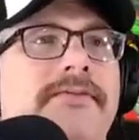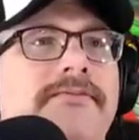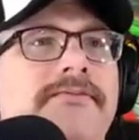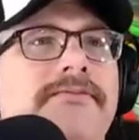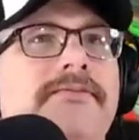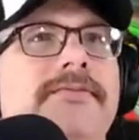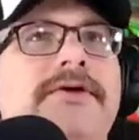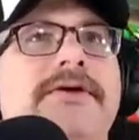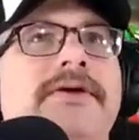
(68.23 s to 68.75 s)
we go.
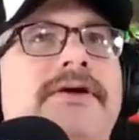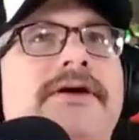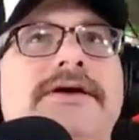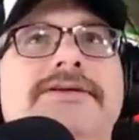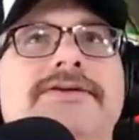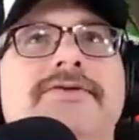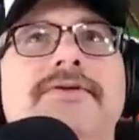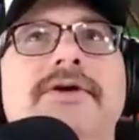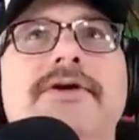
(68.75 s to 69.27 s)
All
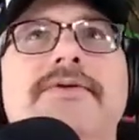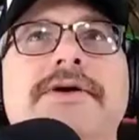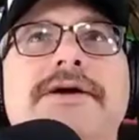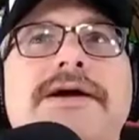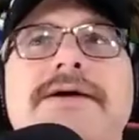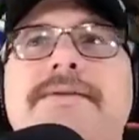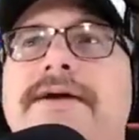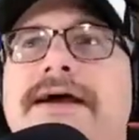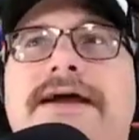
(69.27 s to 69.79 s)
right, so whoa,
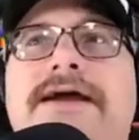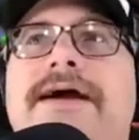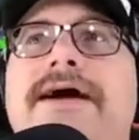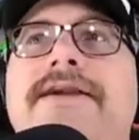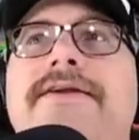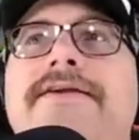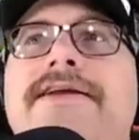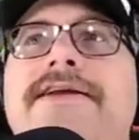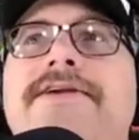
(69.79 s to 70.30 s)
where am I?
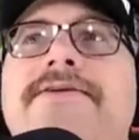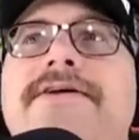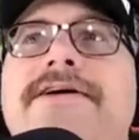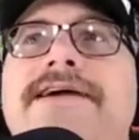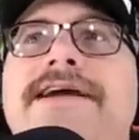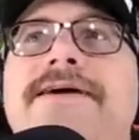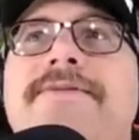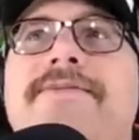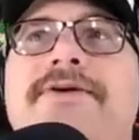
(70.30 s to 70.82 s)
I don't even know
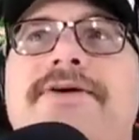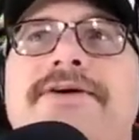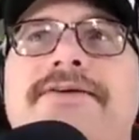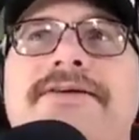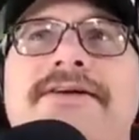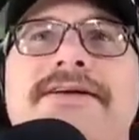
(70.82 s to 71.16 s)
where I am.